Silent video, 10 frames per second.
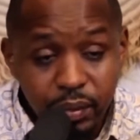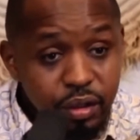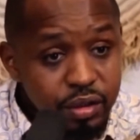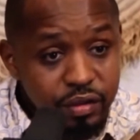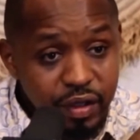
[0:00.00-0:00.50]

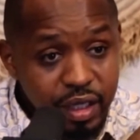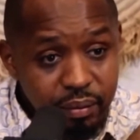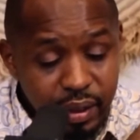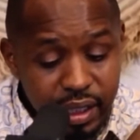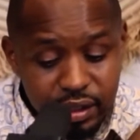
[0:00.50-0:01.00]
but don't ever
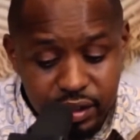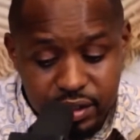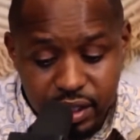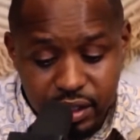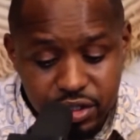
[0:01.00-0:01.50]
come back in
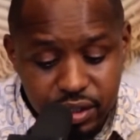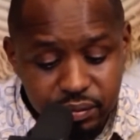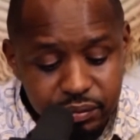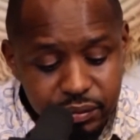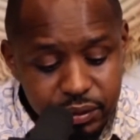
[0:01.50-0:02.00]
this country.
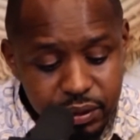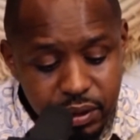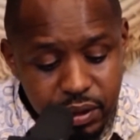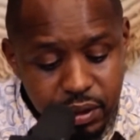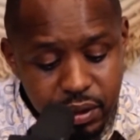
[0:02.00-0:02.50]

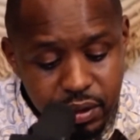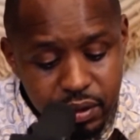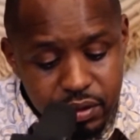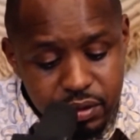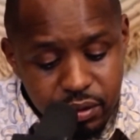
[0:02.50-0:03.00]

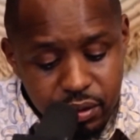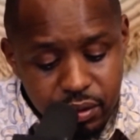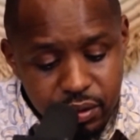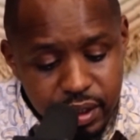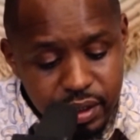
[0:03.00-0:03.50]

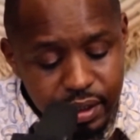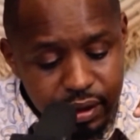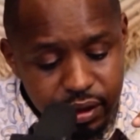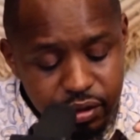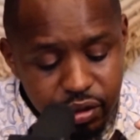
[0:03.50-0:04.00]
So
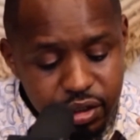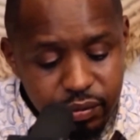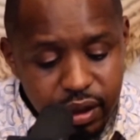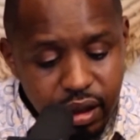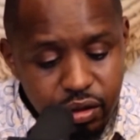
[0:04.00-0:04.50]
they
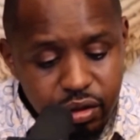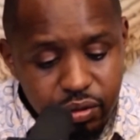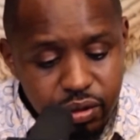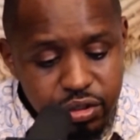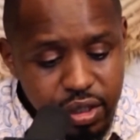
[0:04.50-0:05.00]
taught me how to